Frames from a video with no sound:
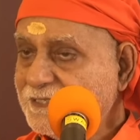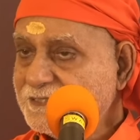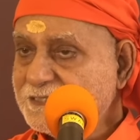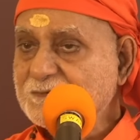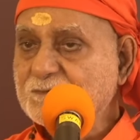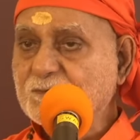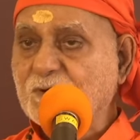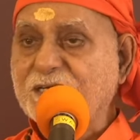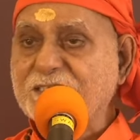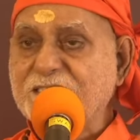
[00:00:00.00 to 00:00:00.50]

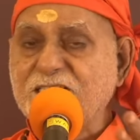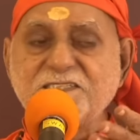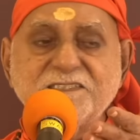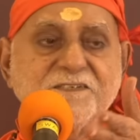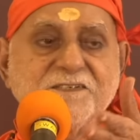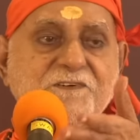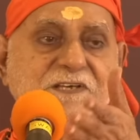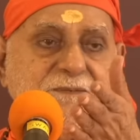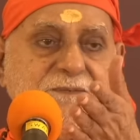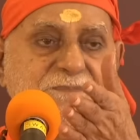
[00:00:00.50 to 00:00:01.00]
See, what
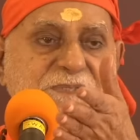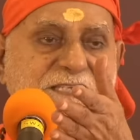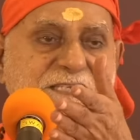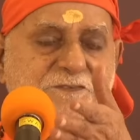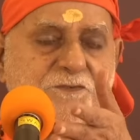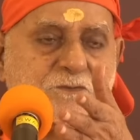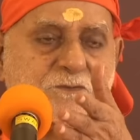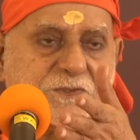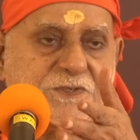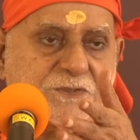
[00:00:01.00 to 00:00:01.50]
is the verb
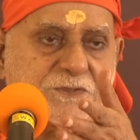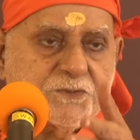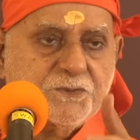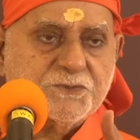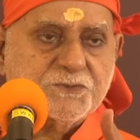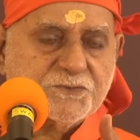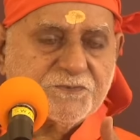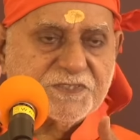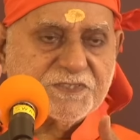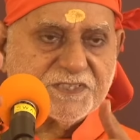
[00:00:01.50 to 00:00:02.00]
that you will
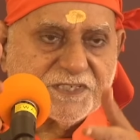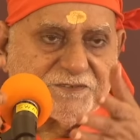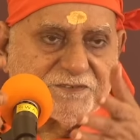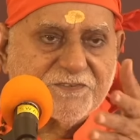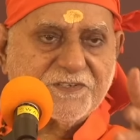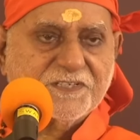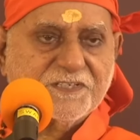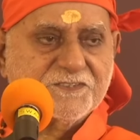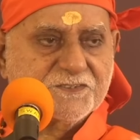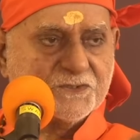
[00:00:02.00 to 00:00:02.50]
use with
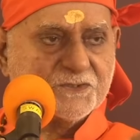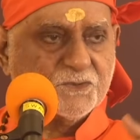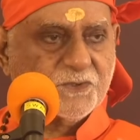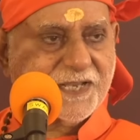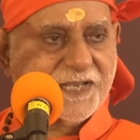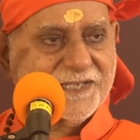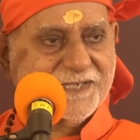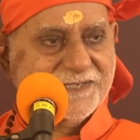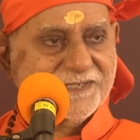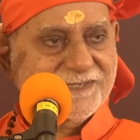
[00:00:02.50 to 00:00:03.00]
reference
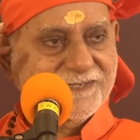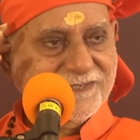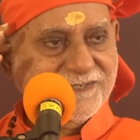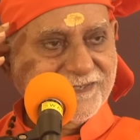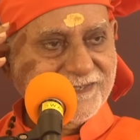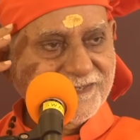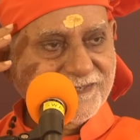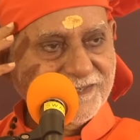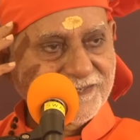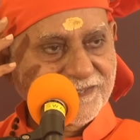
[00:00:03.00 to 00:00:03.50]
to I?
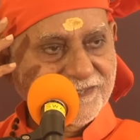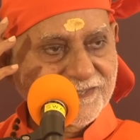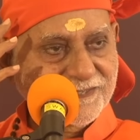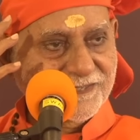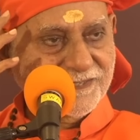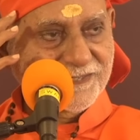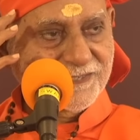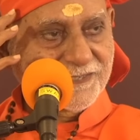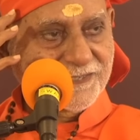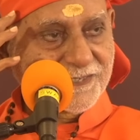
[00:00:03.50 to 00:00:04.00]

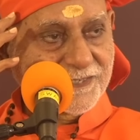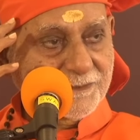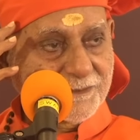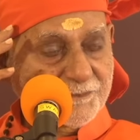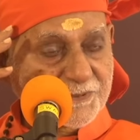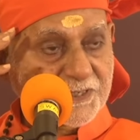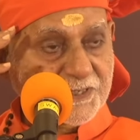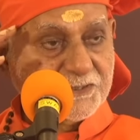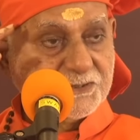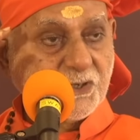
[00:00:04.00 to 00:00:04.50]

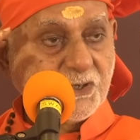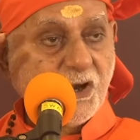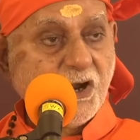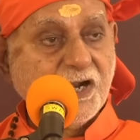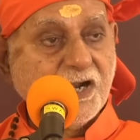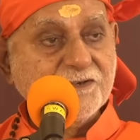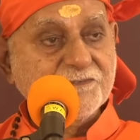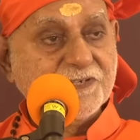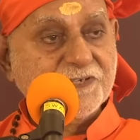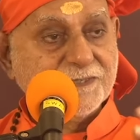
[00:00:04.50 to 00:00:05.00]
Because
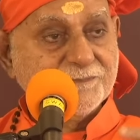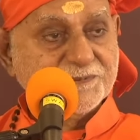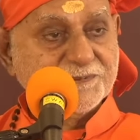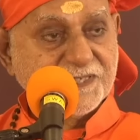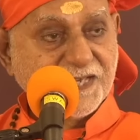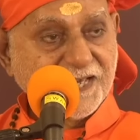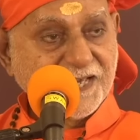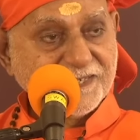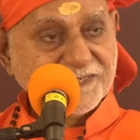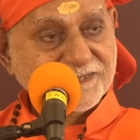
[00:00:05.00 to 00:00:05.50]
all
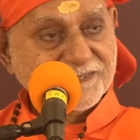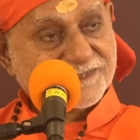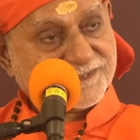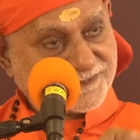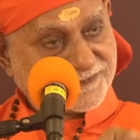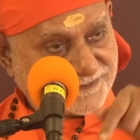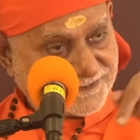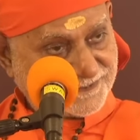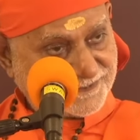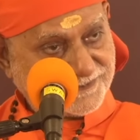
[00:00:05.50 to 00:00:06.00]
verbs are
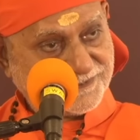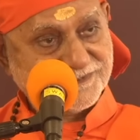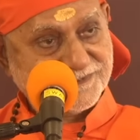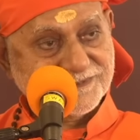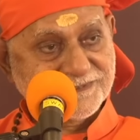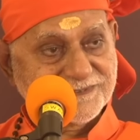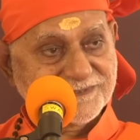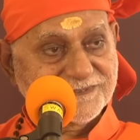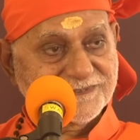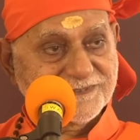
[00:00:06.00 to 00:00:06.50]

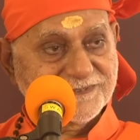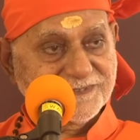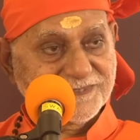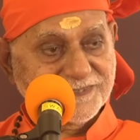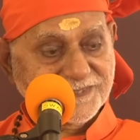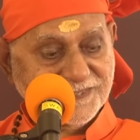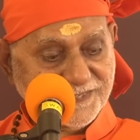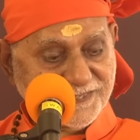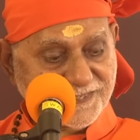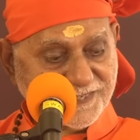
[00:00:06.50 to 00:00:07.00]

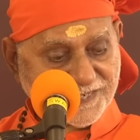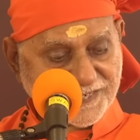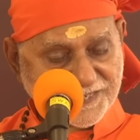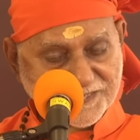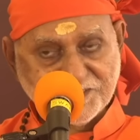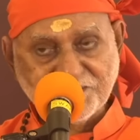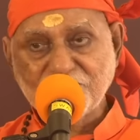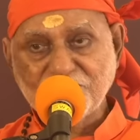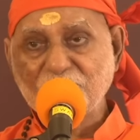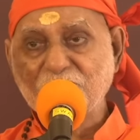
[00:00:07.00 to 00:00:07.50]
in
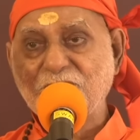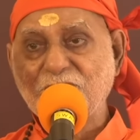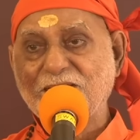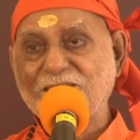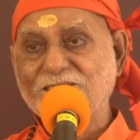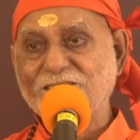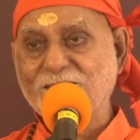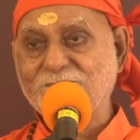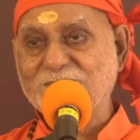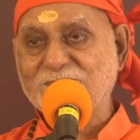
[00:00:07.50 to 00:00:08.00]
connection to
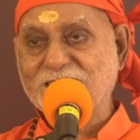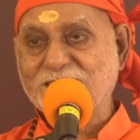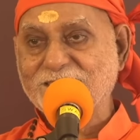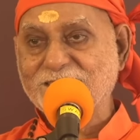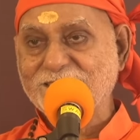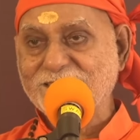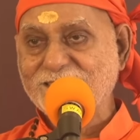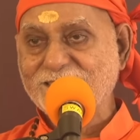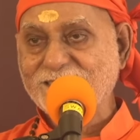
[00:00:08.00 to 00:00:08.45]
that subject.